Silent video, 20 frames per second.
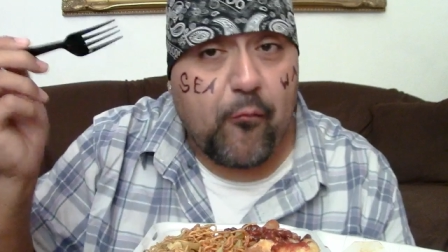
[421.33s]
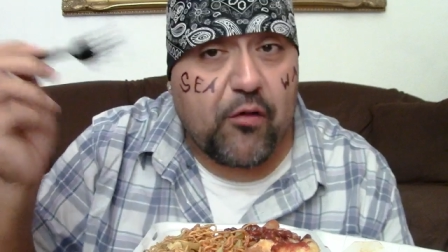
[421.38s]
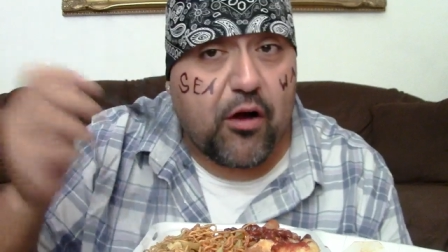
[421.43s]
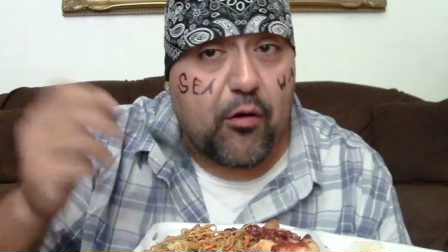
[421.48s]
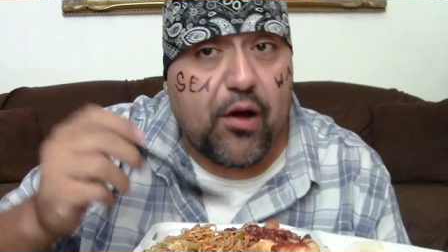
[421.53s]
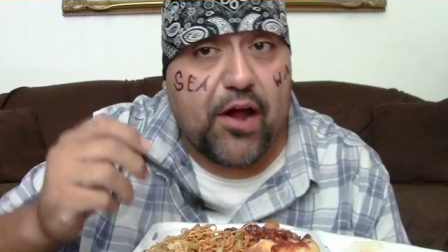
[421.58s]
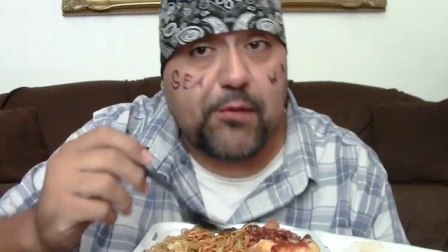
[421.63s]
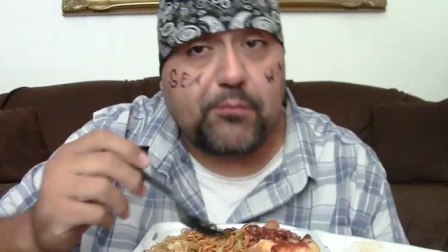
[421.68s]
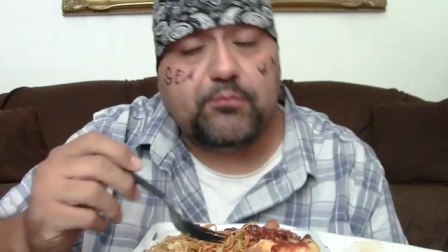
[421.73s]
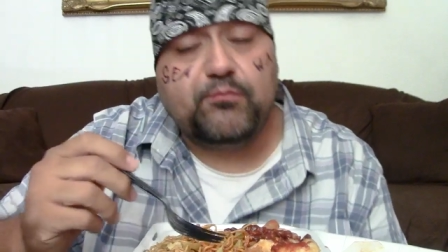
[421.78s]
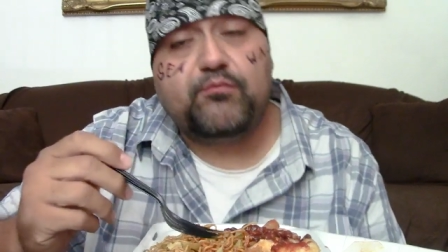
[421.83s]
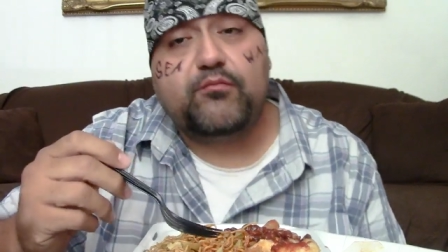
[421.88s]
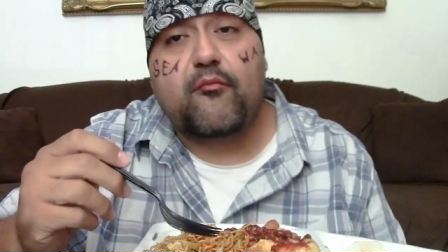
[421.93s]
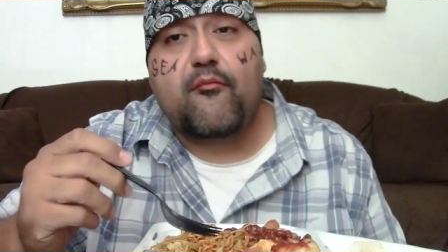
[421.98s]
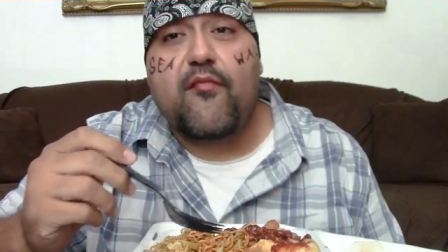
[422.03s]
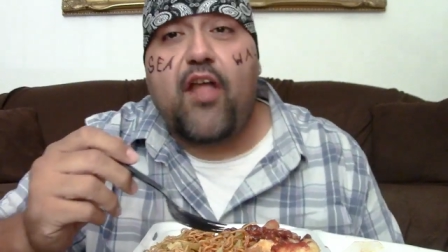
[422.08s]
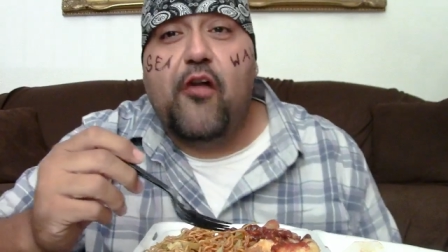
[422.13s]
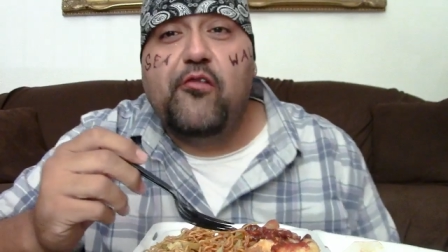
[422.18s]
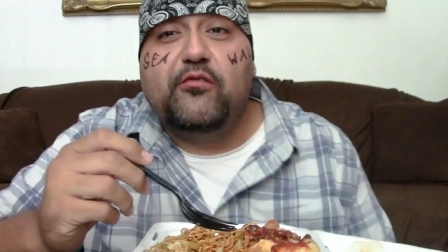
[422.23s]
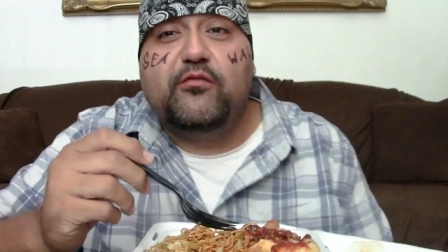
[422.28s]
All right,
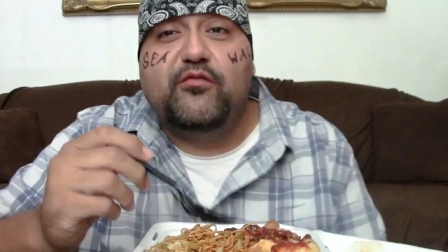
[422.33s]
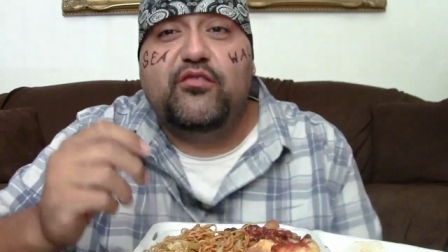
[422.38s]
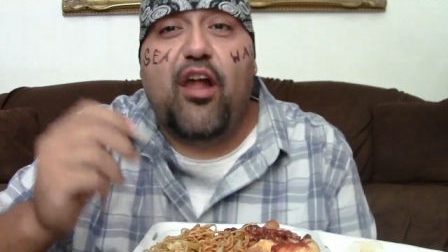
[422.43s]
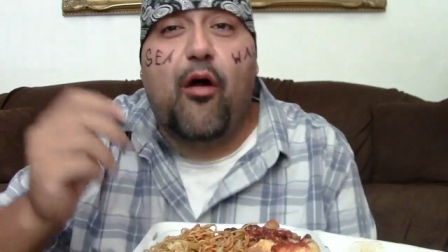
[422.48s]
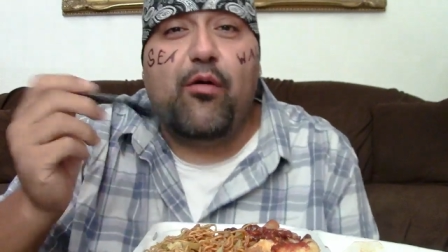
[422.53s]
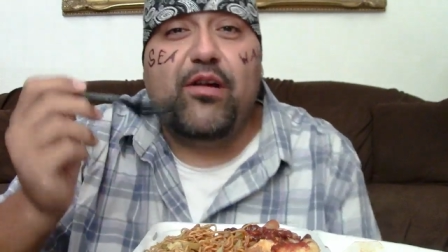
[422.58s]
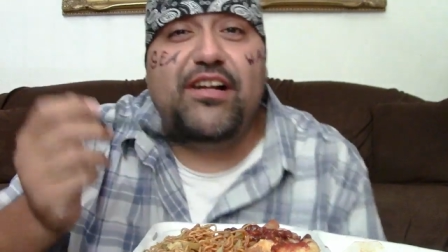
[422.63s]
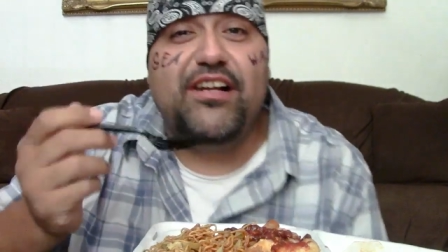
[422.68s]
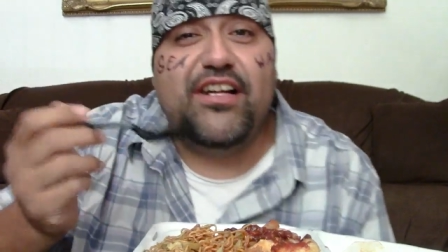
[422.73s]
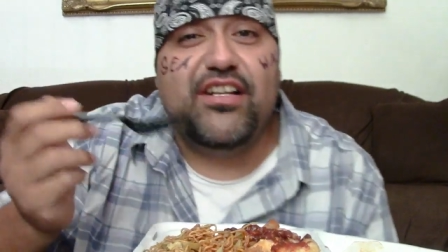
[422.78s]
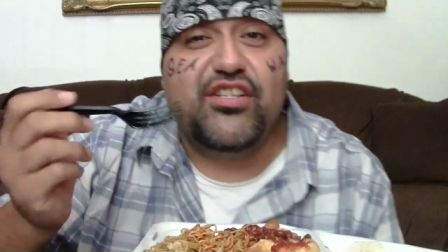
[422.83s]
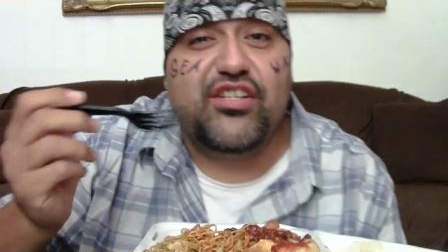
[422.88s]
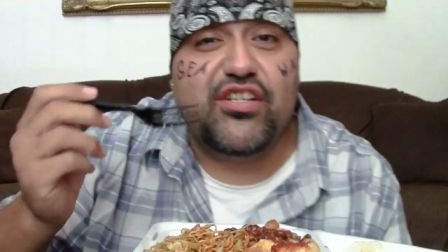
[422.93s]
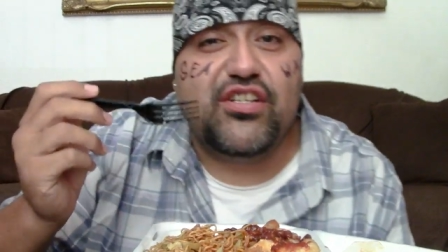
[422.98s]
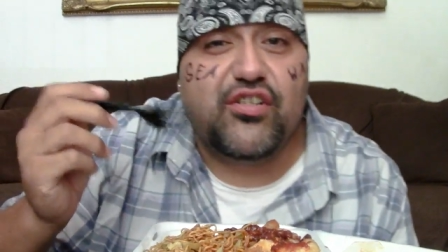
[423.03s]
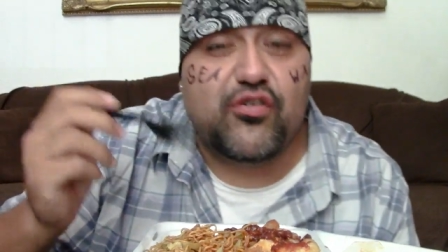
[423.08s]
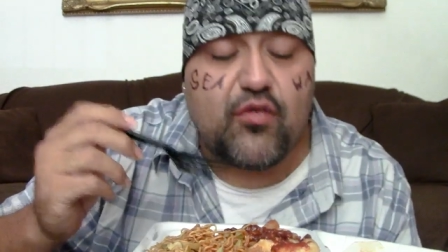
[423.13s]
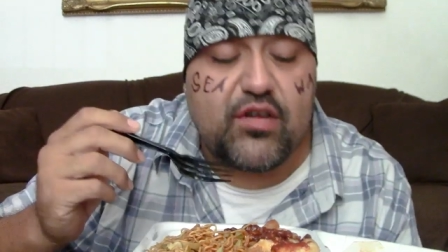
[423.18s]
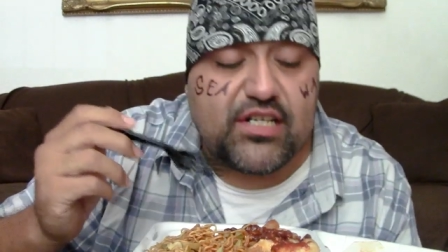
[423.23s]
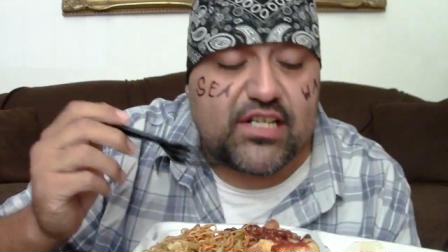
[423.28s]
now we can get to the
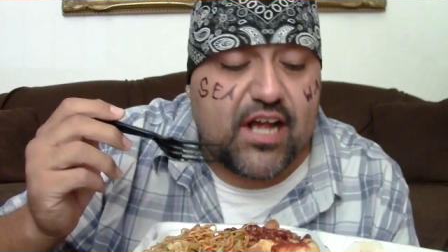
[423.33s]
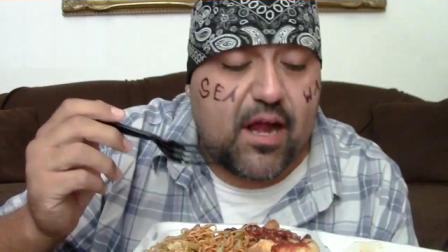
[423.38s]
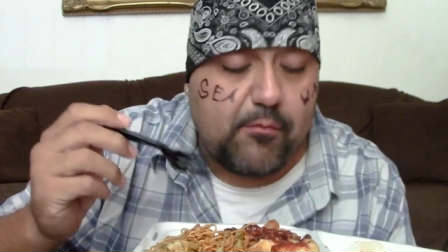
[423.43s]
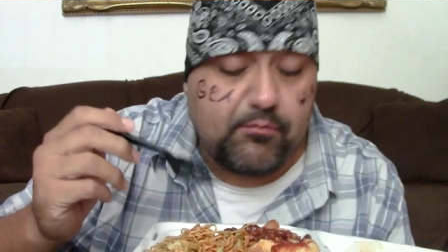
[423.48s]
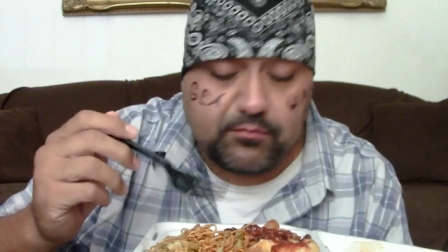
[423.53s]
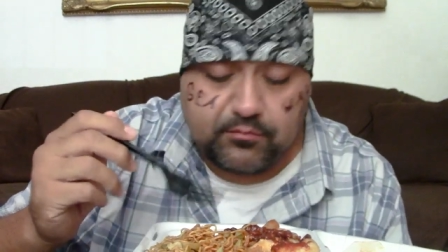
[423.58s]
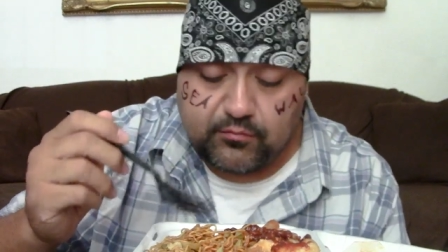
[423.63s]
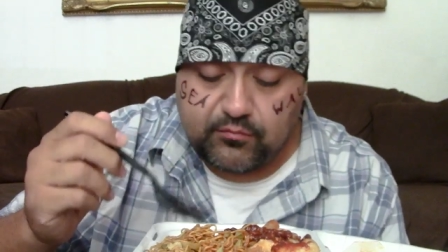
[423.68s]
story time.